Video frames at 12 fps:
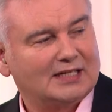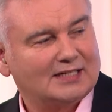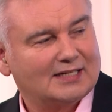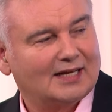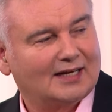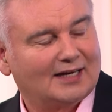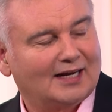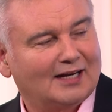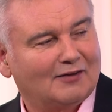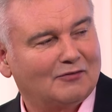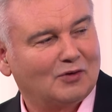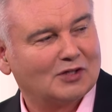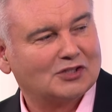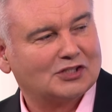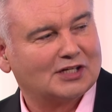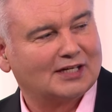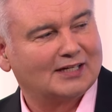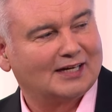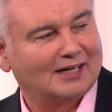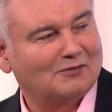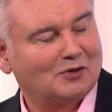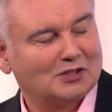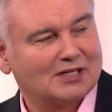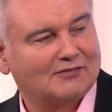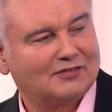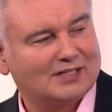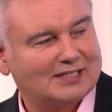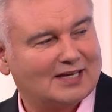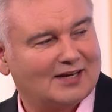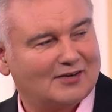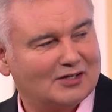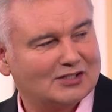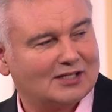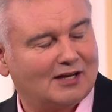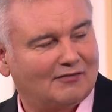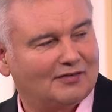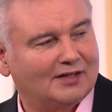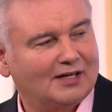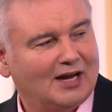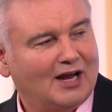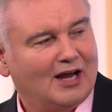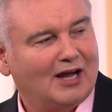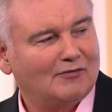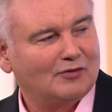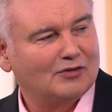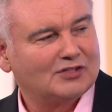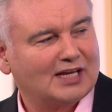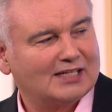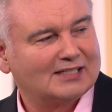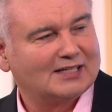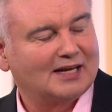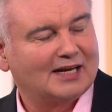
detail and I love watching. I uh, watch every series, love it, and Ruth Saint,